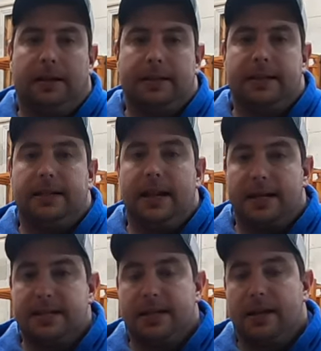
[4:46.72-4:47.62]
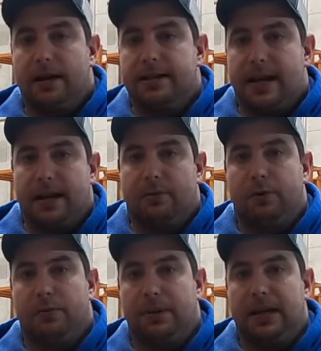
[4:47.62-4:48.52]
The next thing on deck
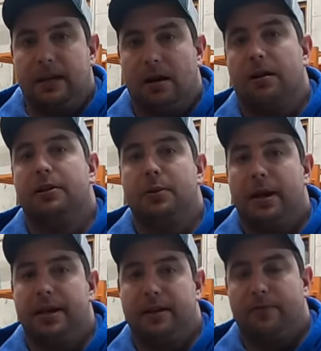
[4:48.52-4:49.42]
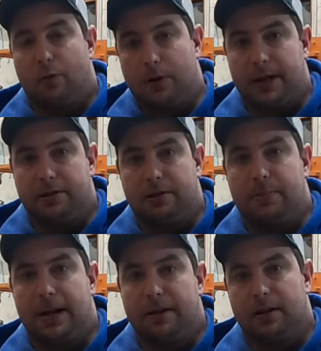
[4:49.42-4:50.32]
will be our new Idea 483
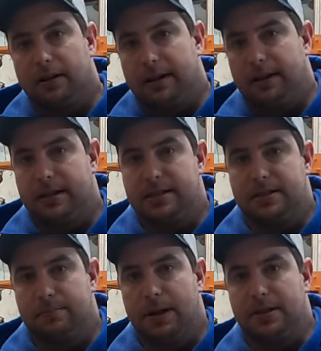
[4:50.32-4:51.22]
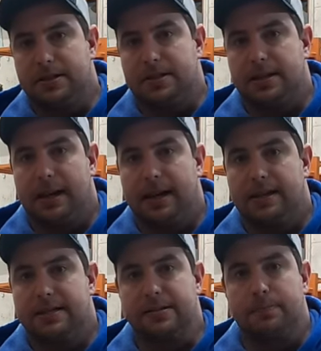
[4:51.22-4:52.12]
baler. It needs some belts
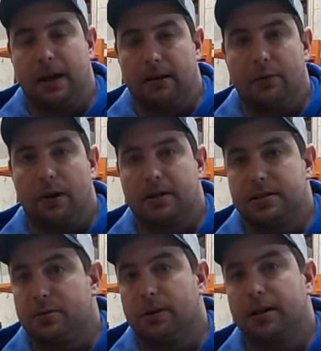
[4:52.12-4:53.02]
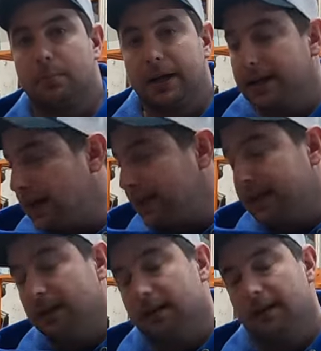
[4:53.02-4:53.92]
and some bearing work. So we're going to bring that
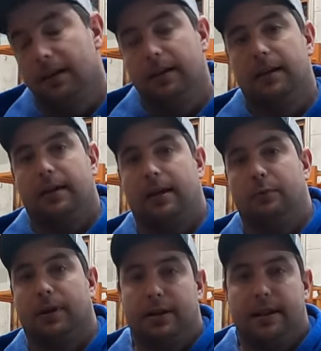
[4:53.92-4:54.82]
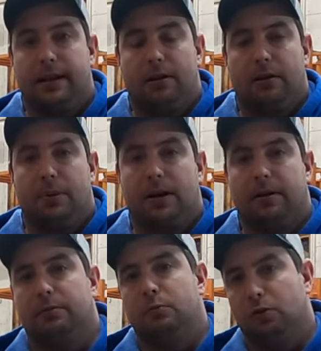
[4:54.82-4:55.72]
here and we're going to take it all
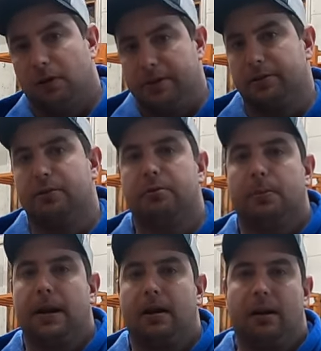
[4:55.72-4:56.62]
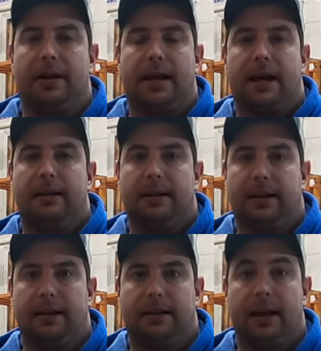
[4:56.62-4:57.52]
apart. We'll run through the repair on that,
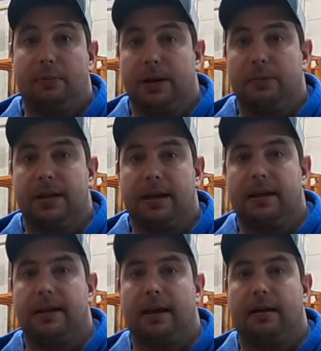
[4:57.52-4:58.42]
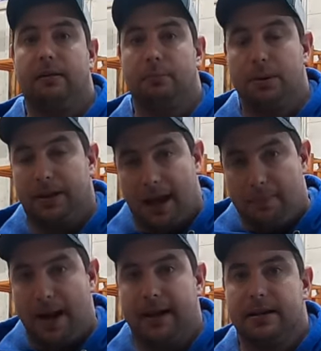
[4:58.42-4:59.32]
and that way we can put
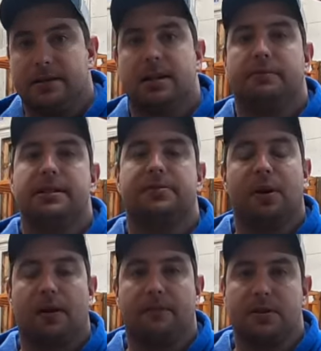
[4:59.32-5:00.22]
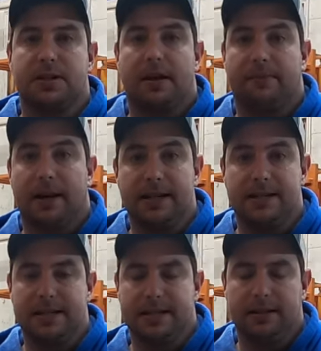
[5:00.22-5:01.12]
that back into service for our first cut for hay
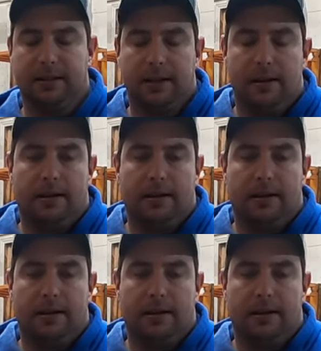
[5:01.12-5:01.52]
season.